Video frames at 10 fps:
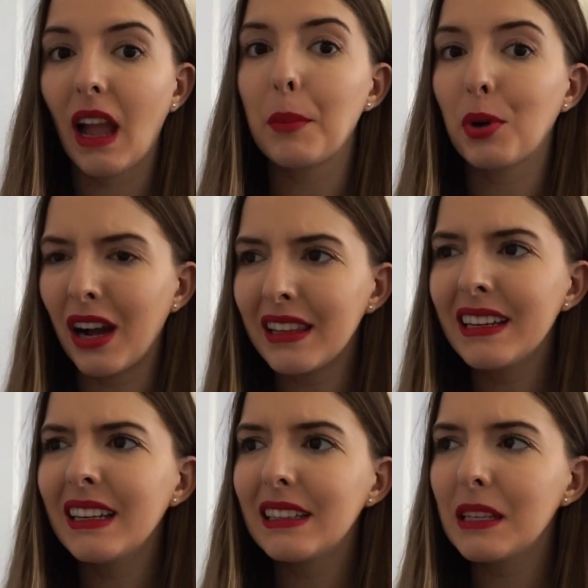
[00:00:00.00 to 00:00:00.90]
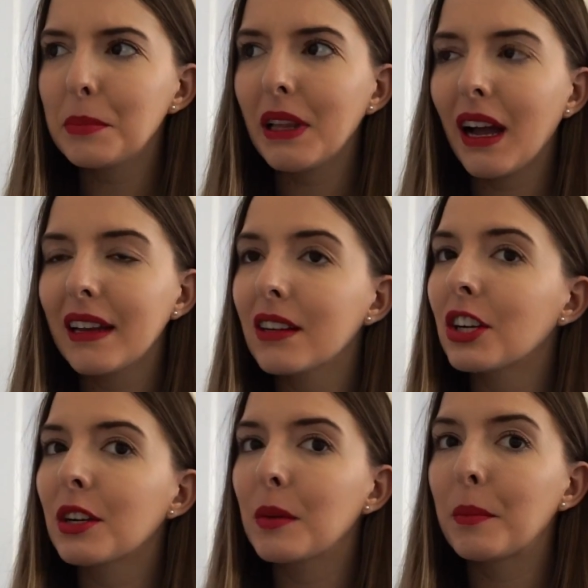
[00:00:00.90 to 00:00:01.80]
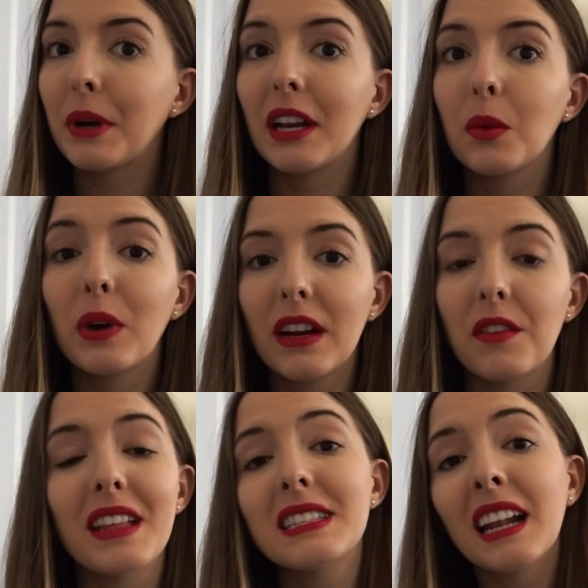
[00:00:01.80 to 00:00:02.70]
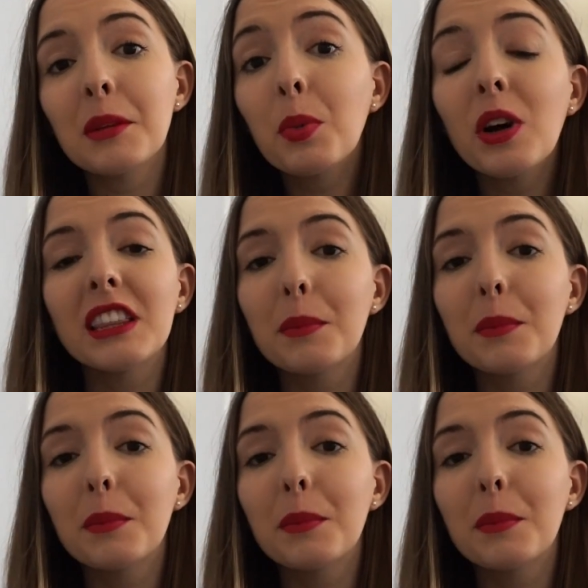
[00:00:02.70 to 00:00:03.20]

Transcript: I probably need lip liner, but whatever, that's not the point.